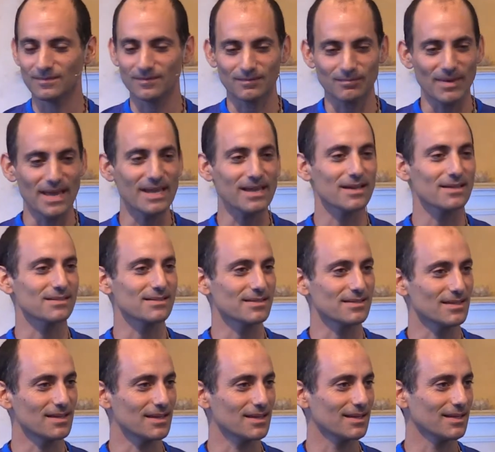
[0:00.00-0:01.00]
make us
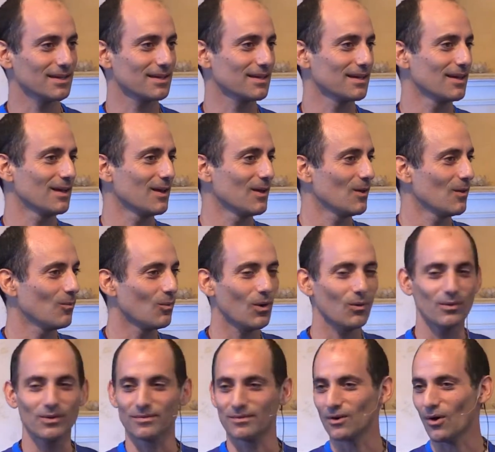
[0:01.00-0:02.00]
think, well,
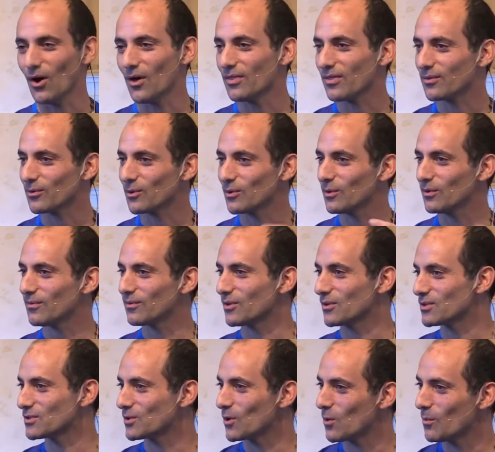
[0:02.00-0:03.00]
we've gone through it for
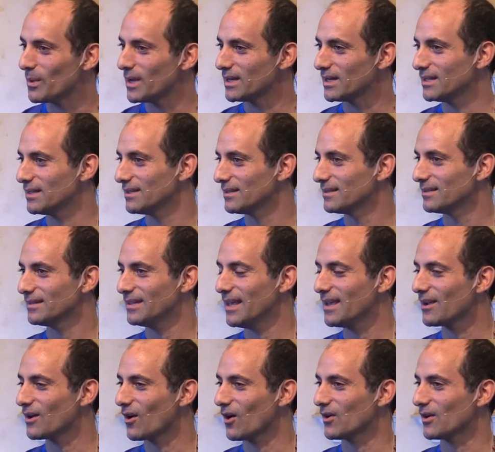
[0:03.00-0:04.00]
so many
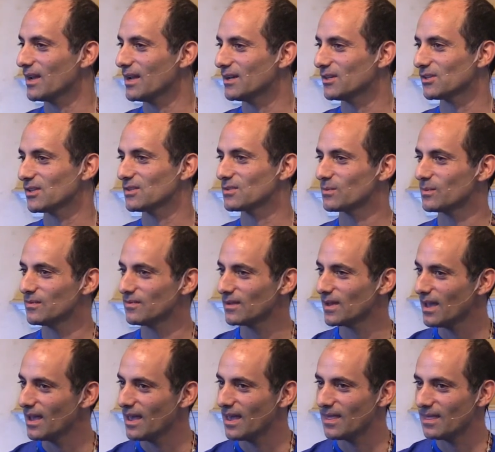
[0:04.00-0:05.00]
incarnations.
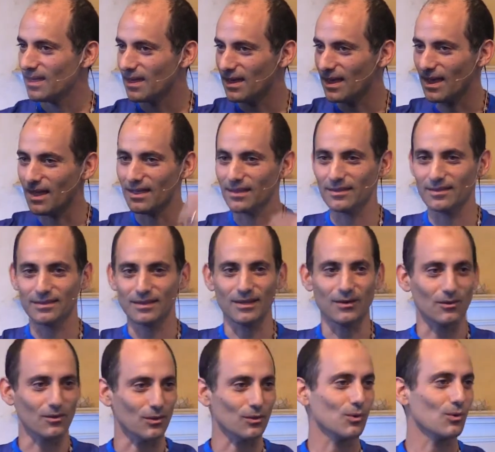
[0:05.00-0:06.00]
The
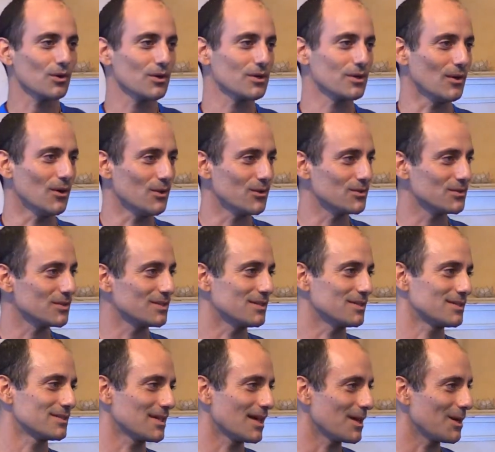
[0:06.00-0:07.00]
Lord knows. He
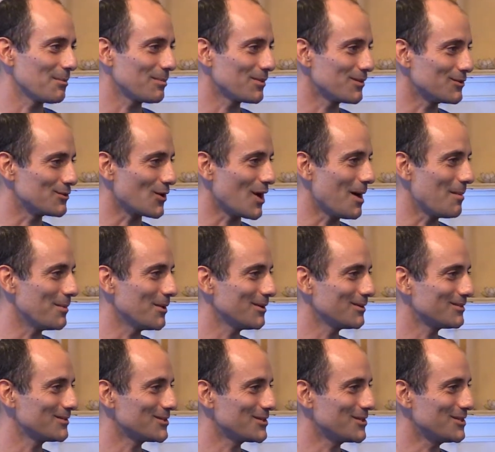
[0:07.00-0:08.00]
set up the
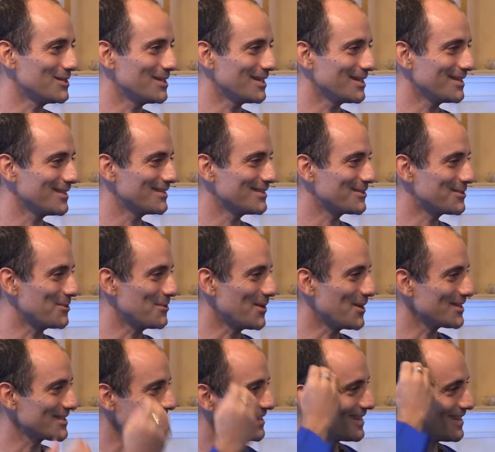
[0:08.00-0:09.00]
drama. She did it to
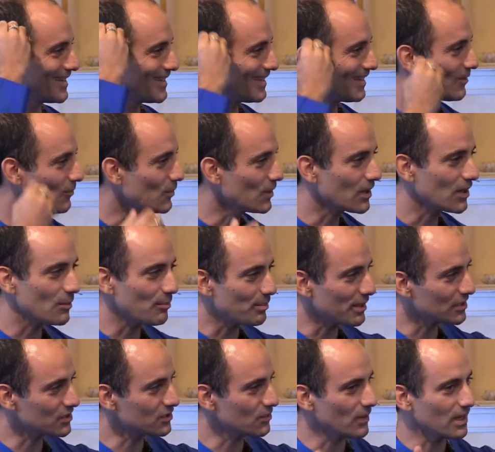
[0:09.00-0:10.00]
us. We're
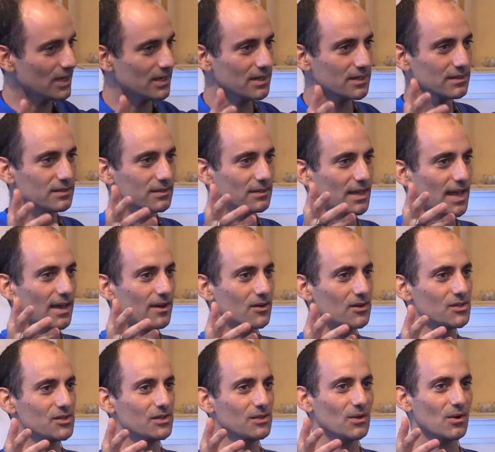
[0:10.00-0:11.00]
habituated. The
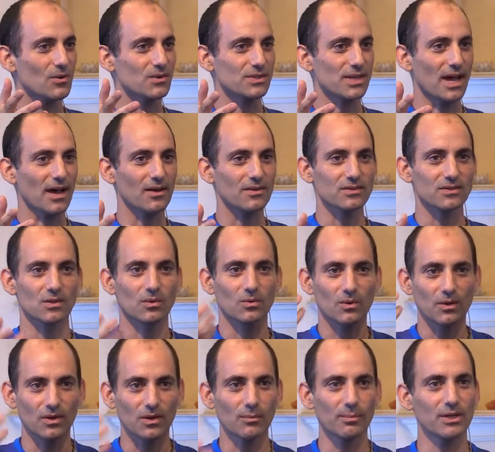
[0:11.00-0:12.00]
energy goes out, so
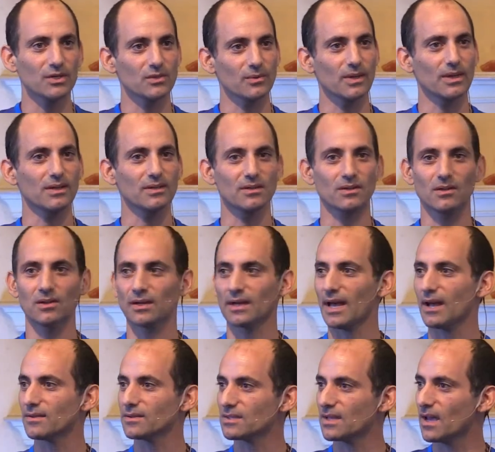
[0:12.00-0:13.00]
we're habituated to look
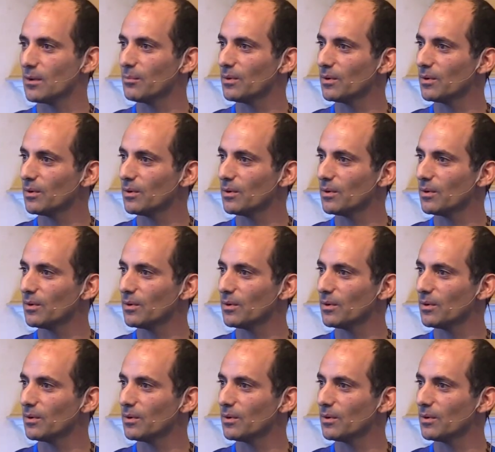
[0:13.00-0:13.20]
outside.